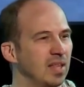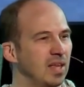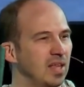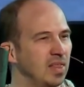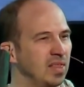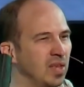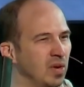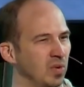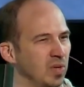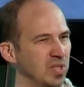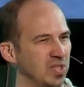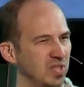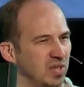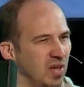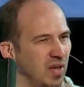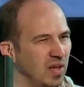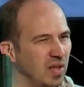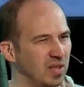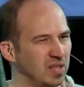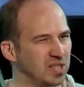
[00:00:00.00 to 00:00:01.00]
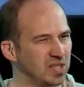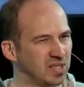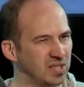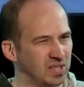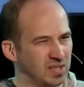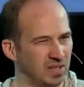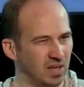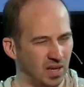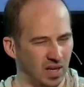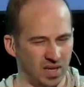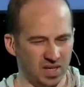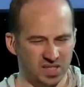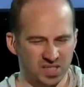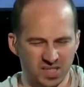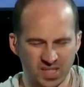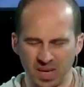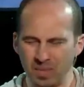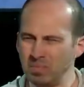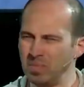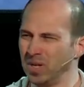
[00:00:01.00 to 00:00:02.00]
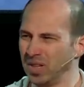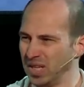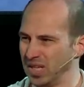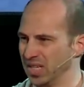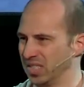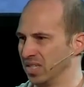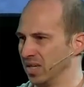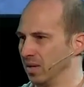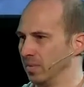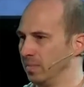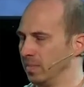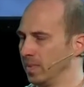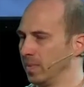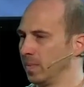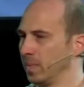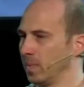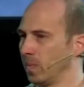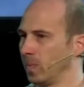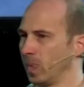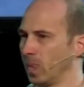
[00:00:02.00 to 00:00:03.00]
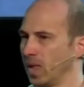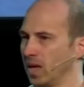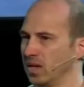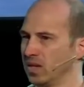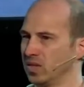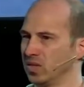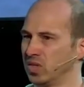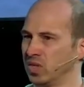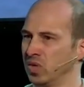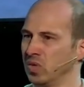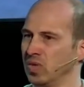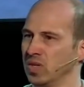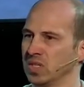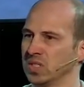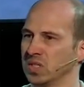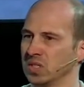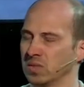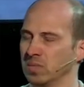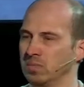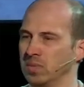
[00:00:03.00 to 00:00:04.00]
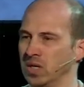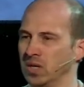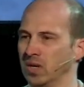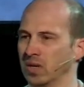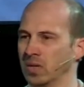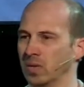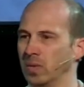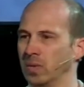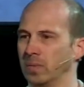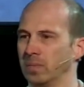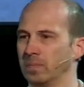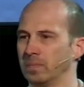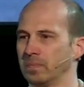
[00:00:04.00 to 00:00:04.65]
There was a symbolism to this miracle.